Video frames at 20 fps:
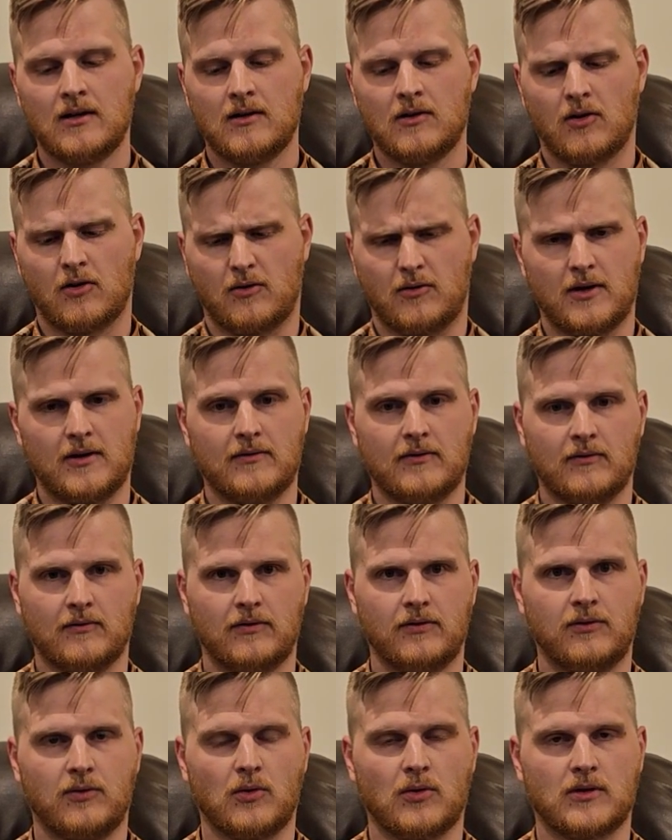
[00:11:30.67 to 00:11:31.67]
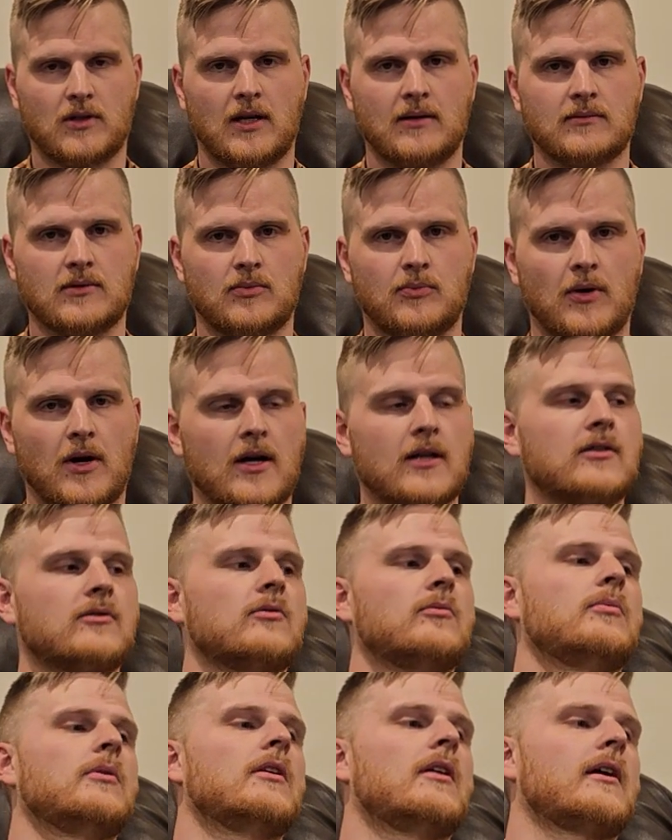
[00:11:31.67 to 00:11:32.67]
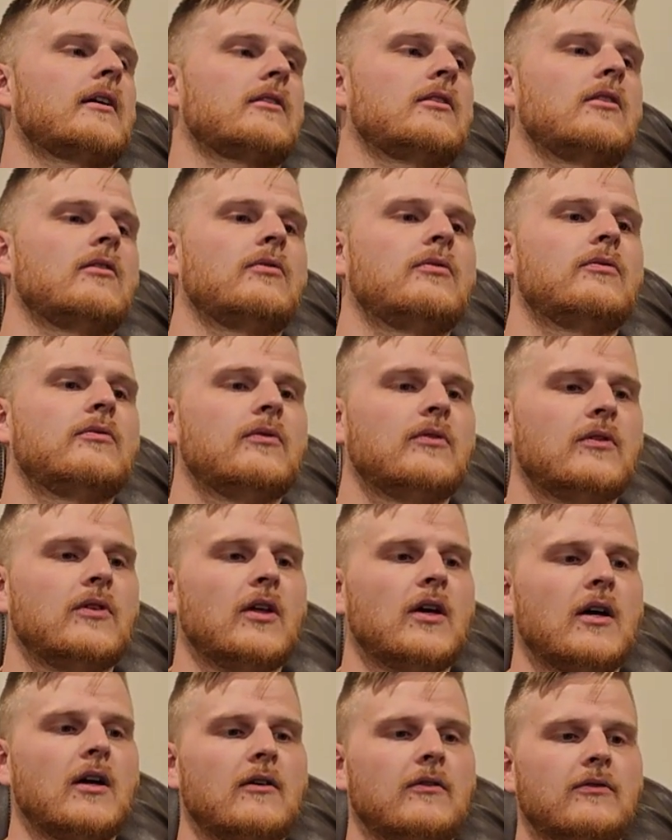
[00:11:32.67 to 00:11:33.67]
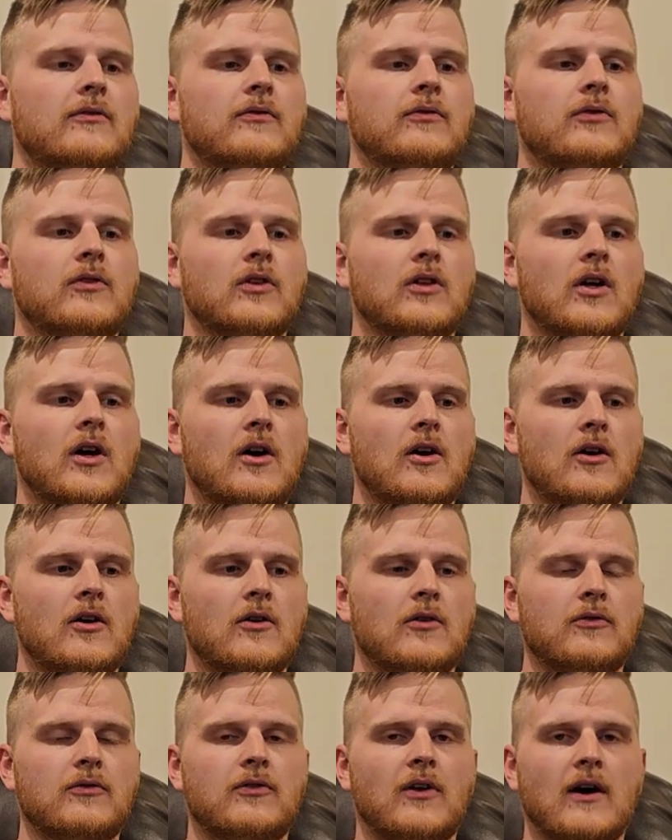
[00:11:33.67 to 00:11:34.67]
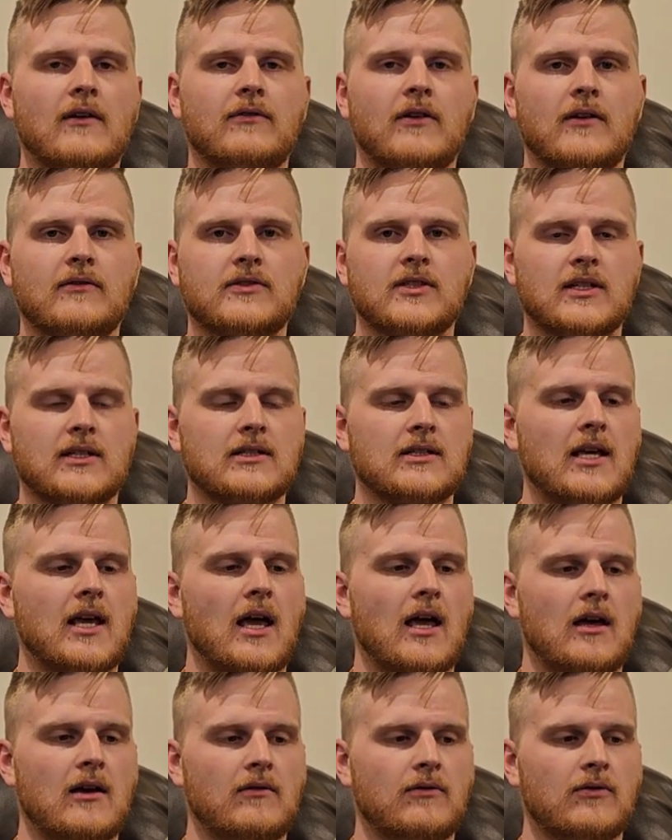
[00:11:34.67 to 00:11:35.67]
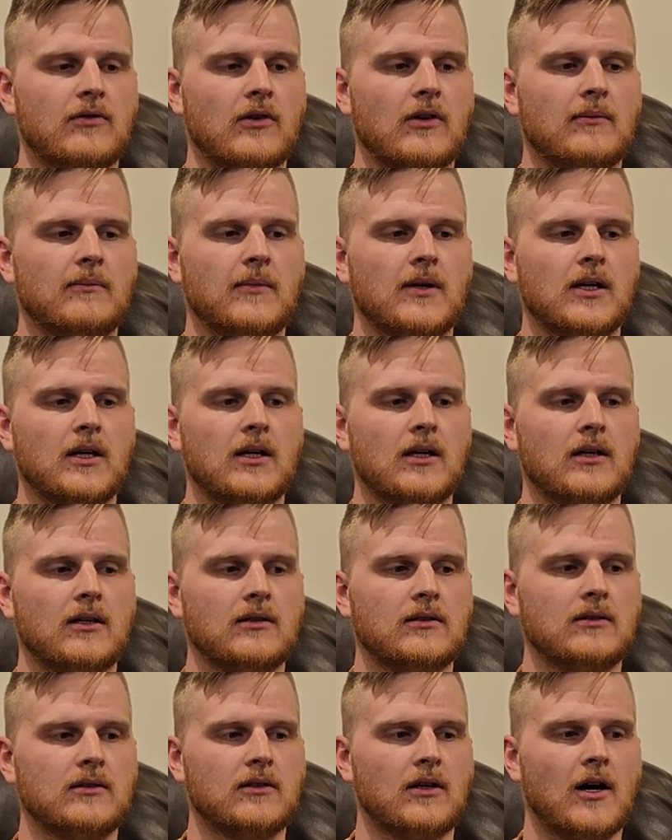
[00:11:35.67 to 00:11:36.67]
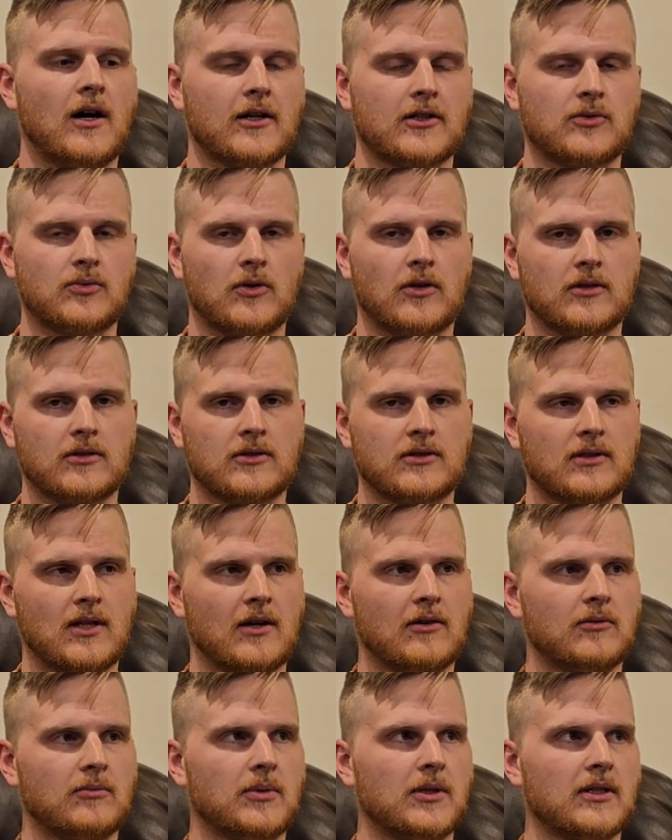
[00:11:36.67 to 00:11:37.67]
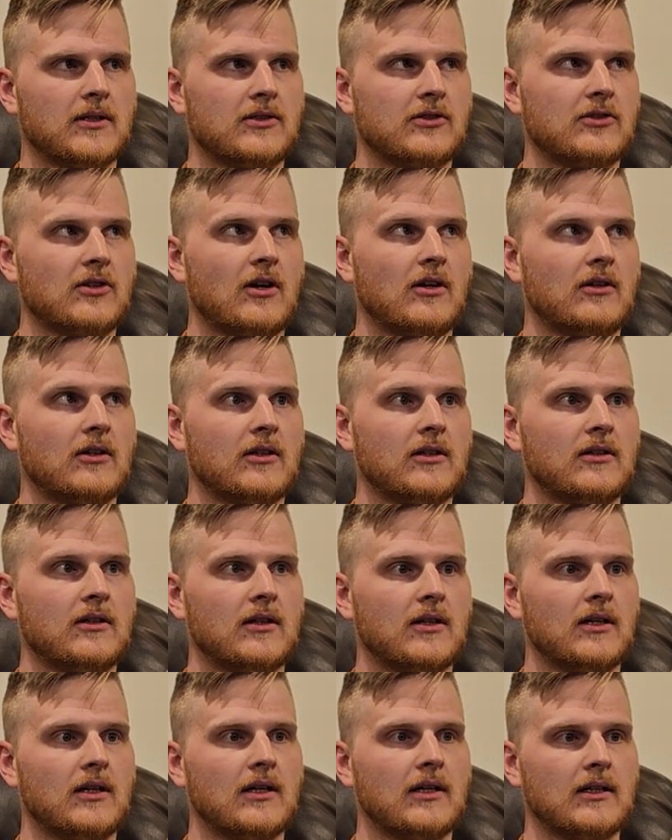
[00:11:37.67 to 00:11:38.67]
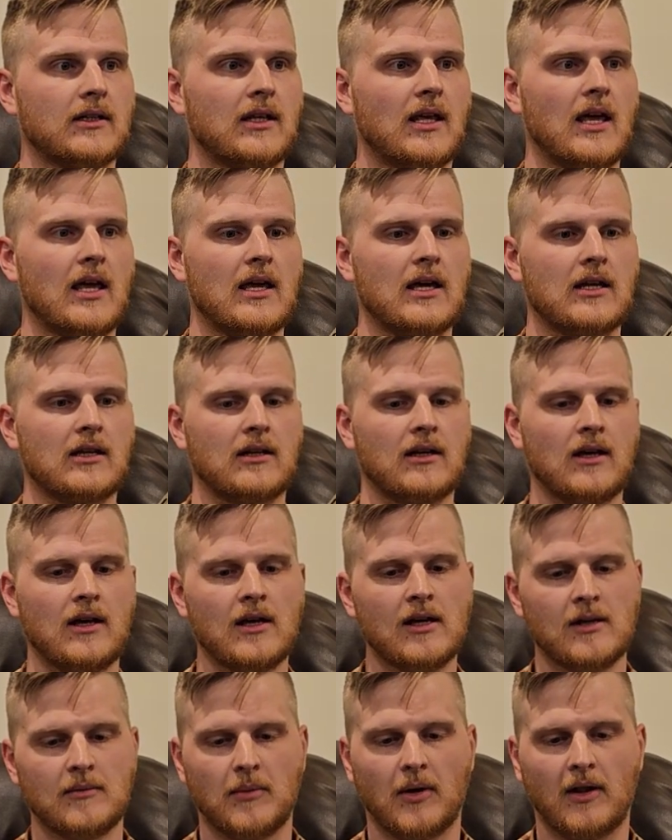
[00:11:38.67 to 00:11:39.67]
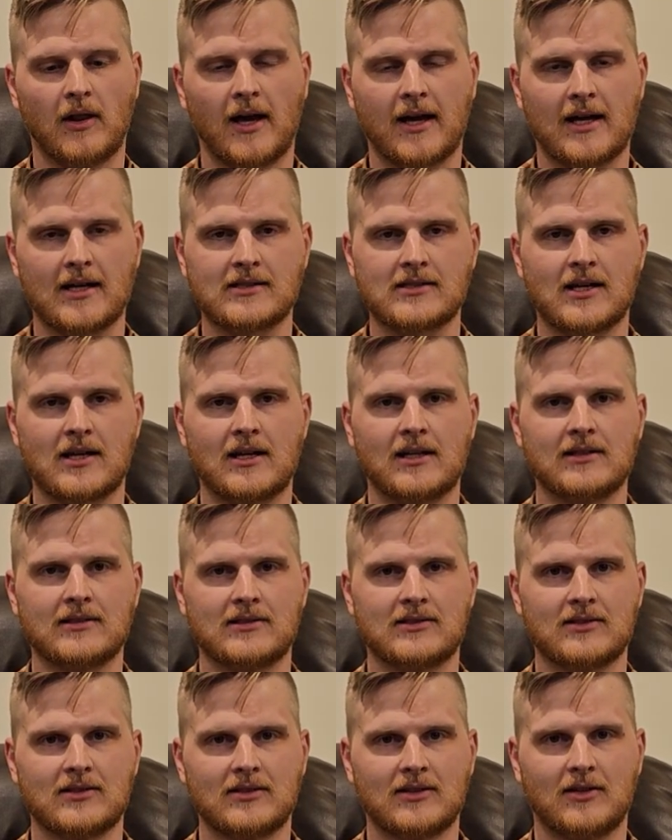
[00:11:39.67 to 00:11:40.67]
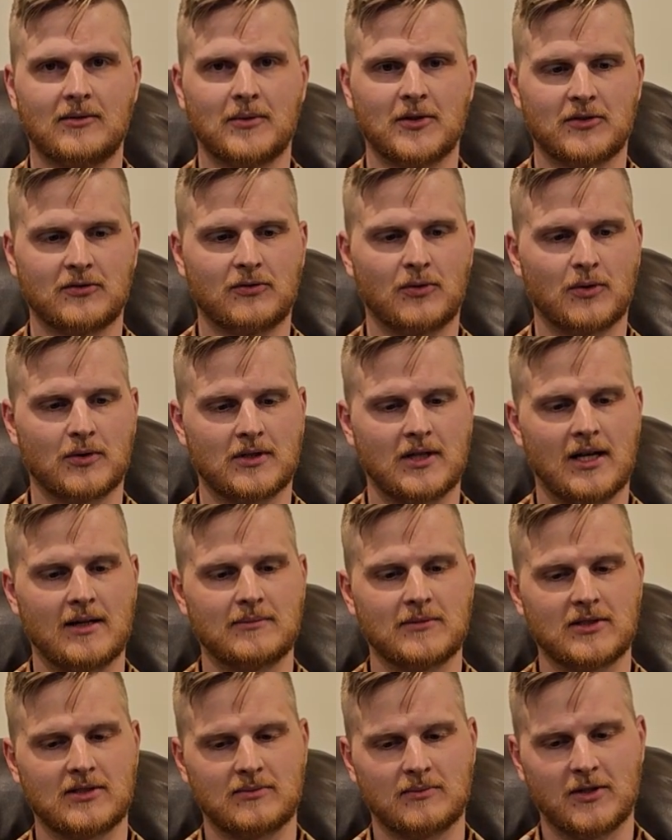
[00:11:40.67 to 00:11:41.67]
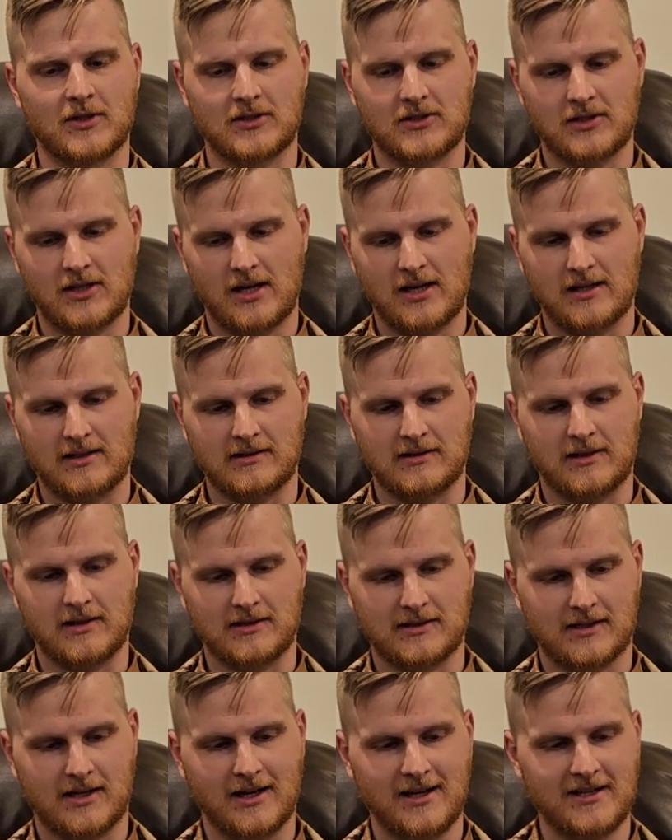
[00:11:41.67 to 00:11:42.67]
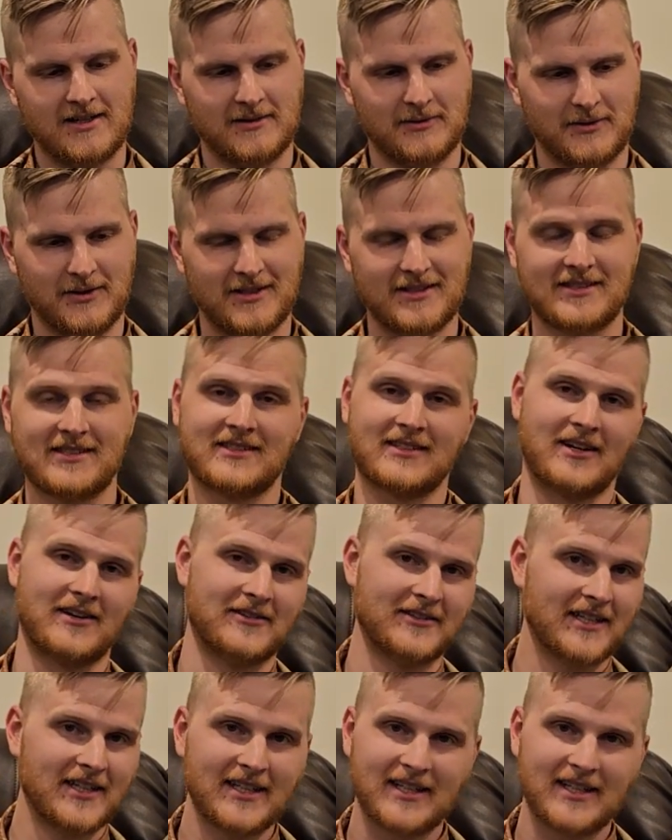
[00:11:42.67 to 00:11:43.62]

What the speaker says: or even 4 times the price, would be like the Flow 556K from Huxworks. That would be a solid can. But like I said, it's almost 4 times as much as this gun was. So,